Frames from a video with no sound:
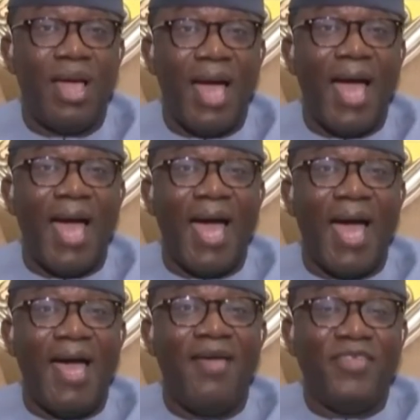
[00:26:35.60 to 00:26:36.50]

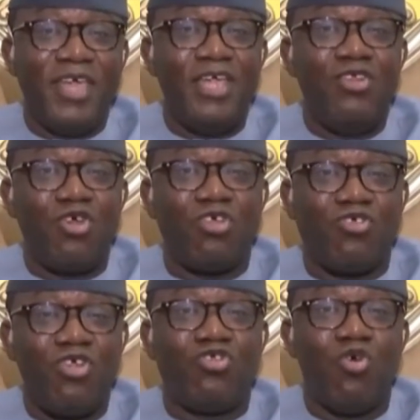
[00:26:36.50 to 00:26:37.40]
the
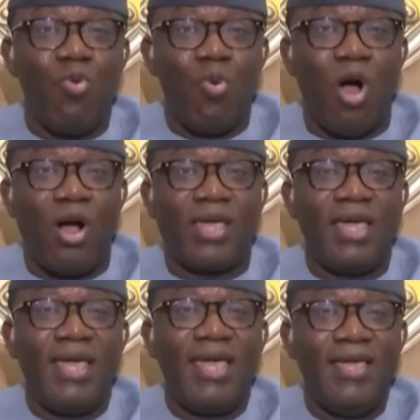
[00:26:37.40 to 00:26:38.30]
industry to work
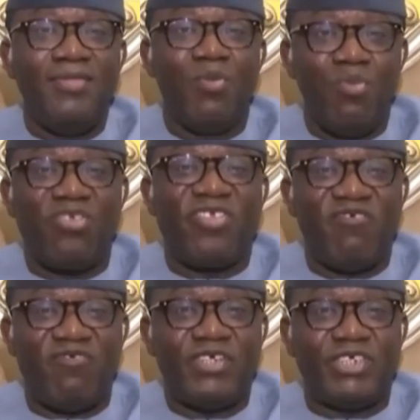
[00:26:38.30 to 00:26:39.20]
in the most
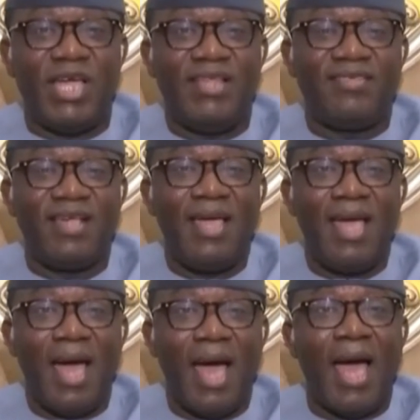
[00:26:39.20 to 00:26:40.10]
efficient
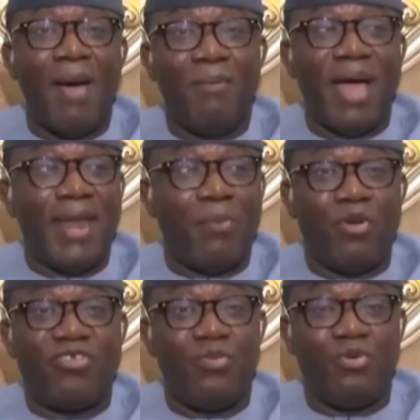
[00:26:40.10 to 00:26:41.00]
manner
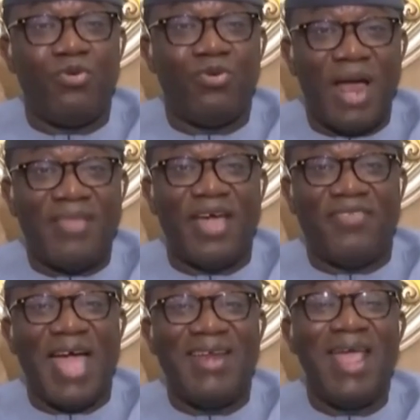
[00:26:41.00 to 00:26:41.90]
possible, rather
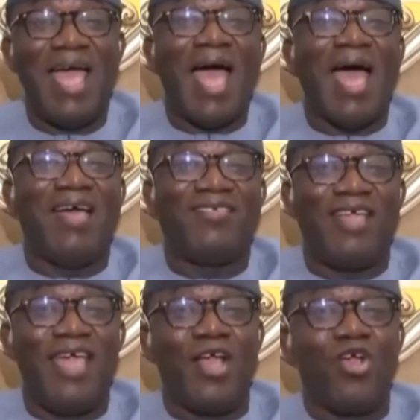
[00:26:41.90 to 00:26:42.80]
than
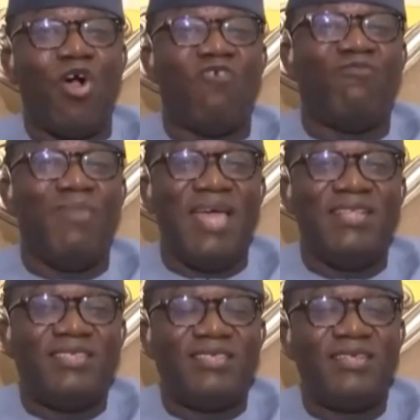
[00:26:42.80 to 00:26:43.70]
as a
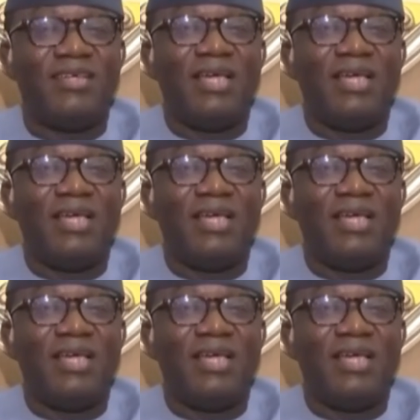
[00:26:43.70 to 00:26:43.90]
government,